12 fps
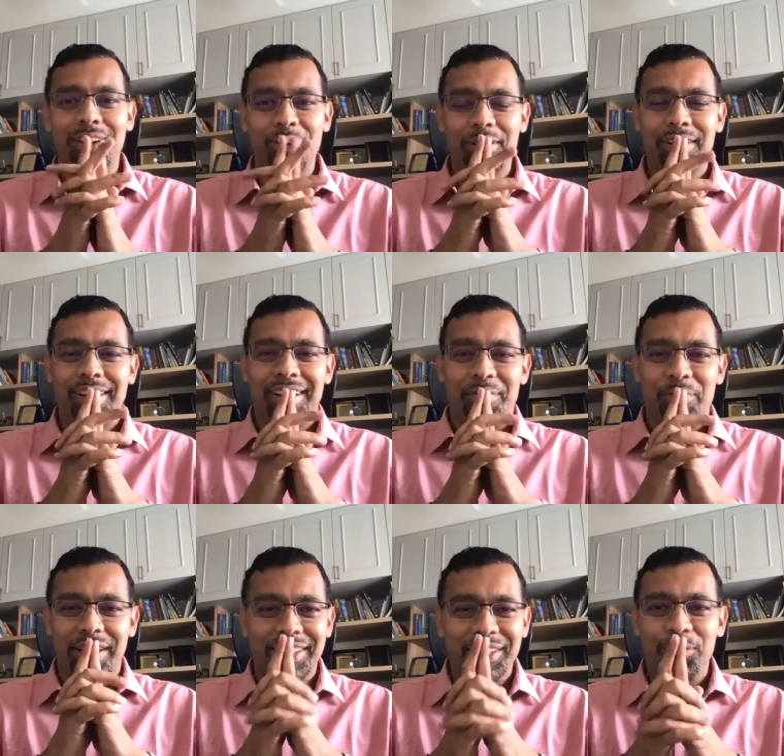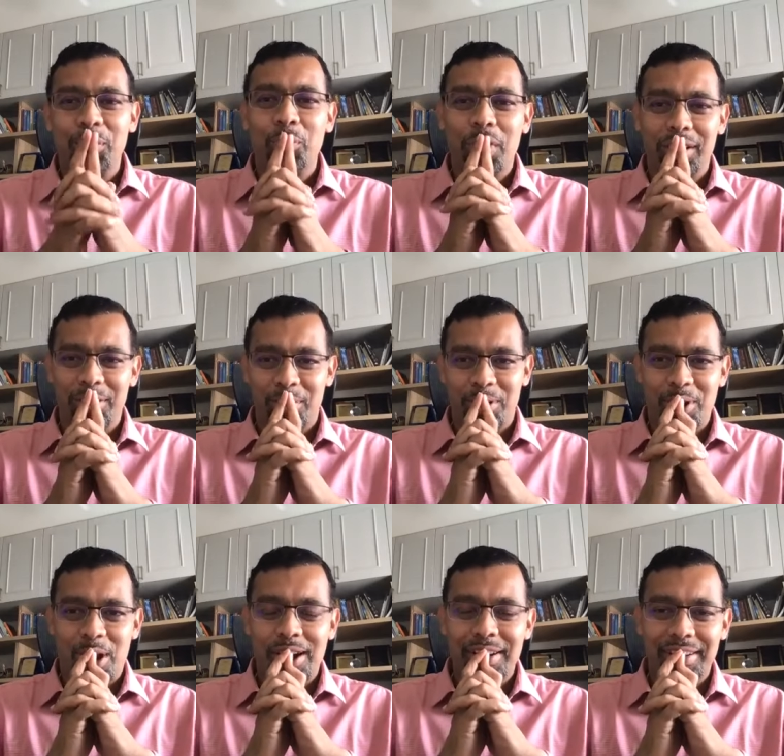you know, whether this will work or
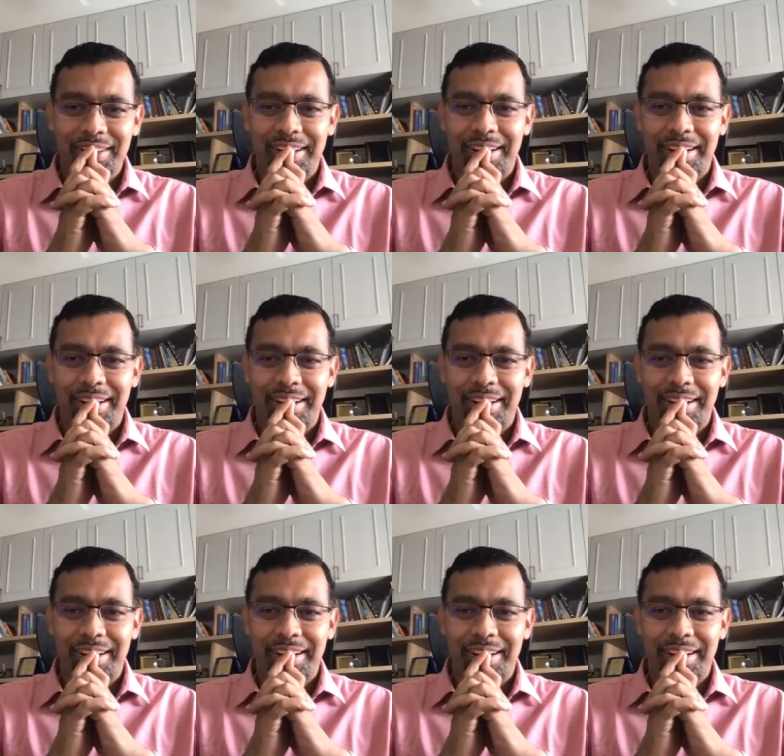not.